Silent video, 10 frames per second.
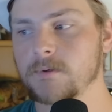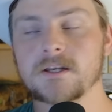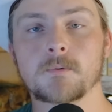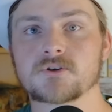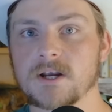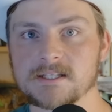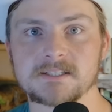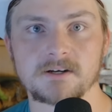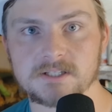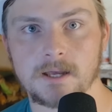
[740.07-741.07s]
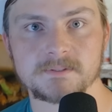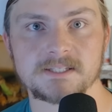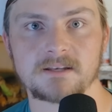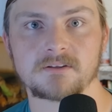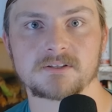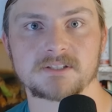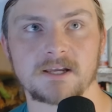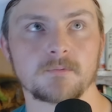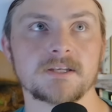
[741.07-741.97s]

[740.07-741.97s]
We know what Triceratops skin looks like.